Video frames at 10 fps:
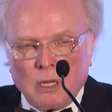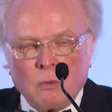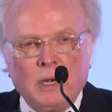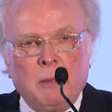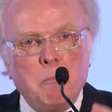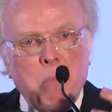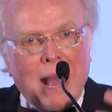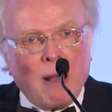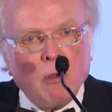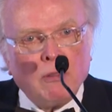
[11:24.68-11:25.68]
will
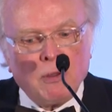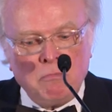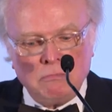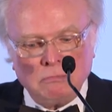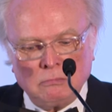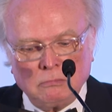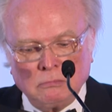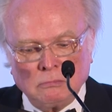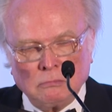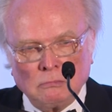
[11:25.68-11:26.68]
empower them,
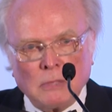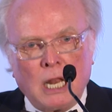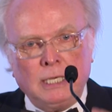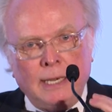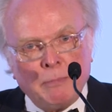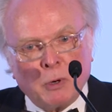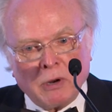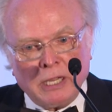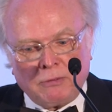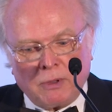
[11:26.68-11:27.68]

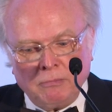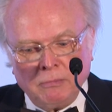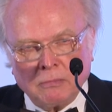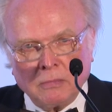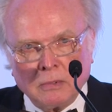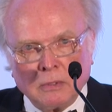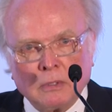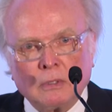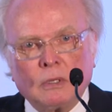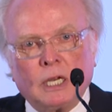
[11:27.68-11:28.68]
liberate them,
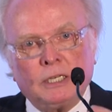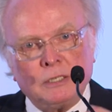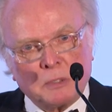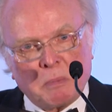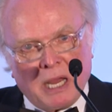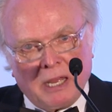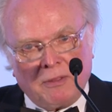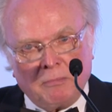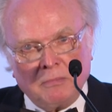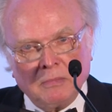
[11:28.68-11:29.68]
and inspire
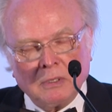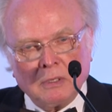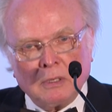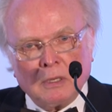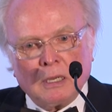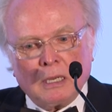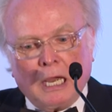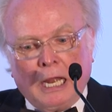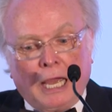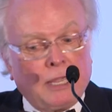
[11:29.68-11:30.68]
them.
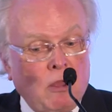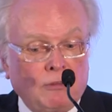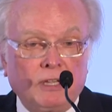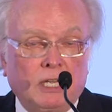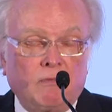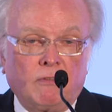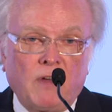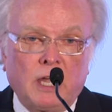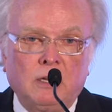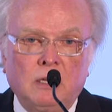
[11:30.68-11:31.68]
And I can't think of a
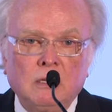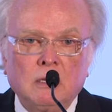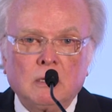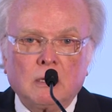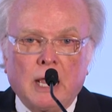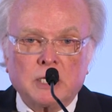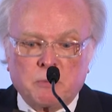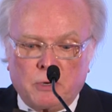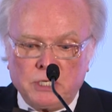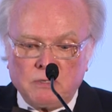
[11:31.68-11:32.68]
finer
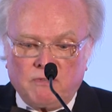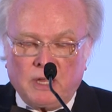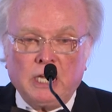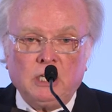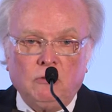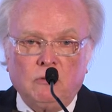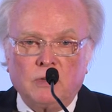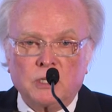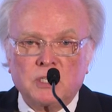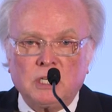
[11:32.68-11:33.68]
aspiration for any
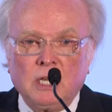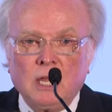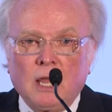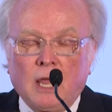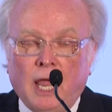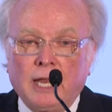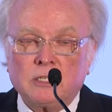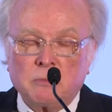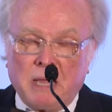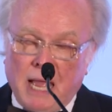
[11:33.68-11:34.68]
university.
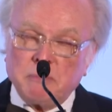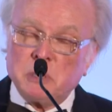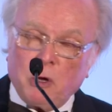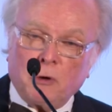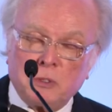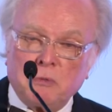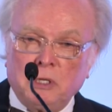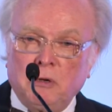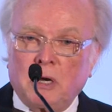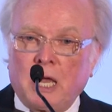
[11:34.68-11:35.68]
And to be absolutely honest with
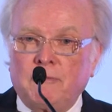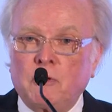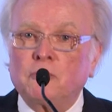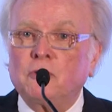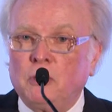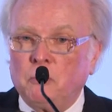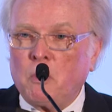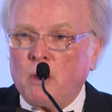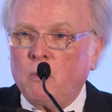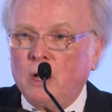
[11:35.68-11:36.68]
you, and I've got to know him
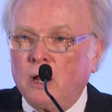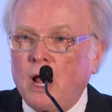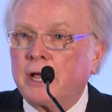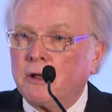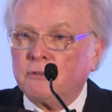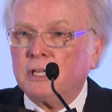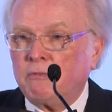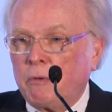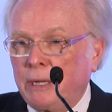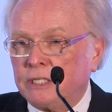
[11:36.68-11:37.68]
quite well, I can't think
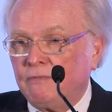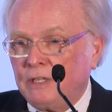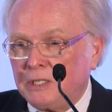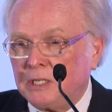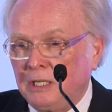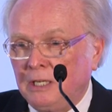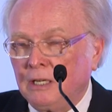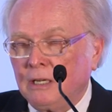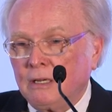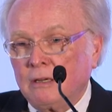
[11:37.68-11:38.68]
of a better V C
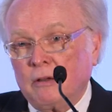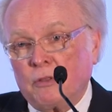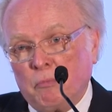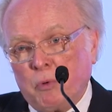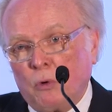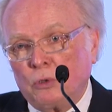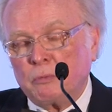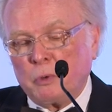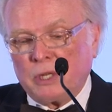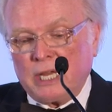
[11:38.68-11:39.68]
uh, than Paul
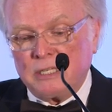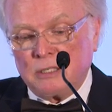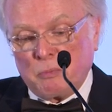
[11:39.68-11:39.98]
to put that into